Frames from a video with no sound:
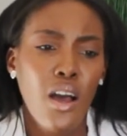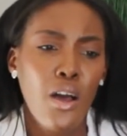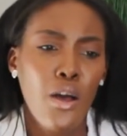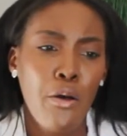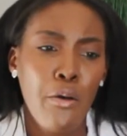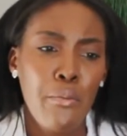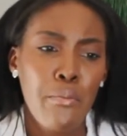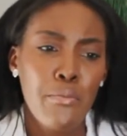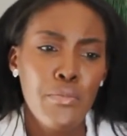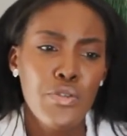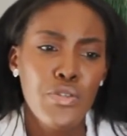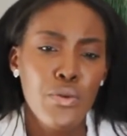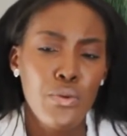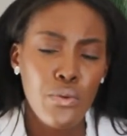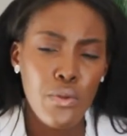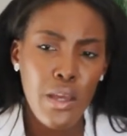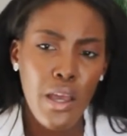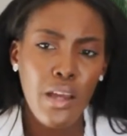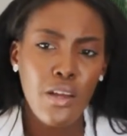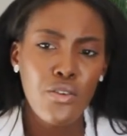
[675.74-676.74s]
Um,
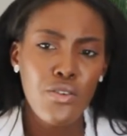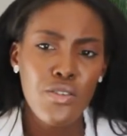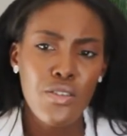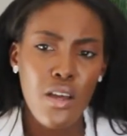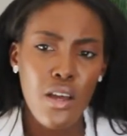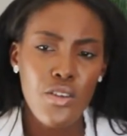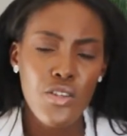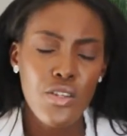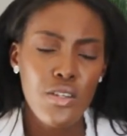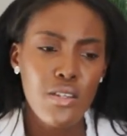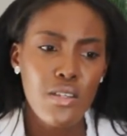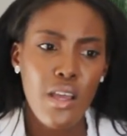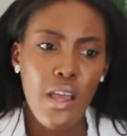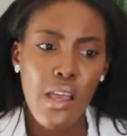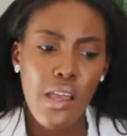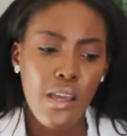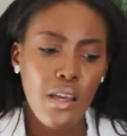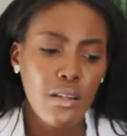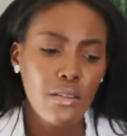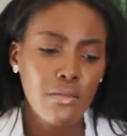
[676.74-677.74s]
so they had corsages,
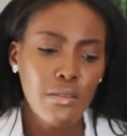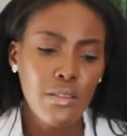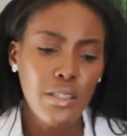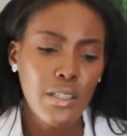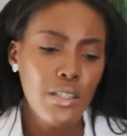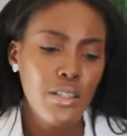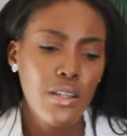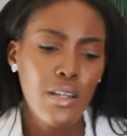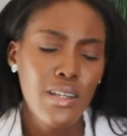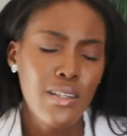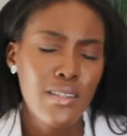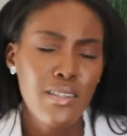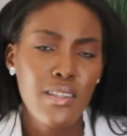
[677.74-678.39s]
and it,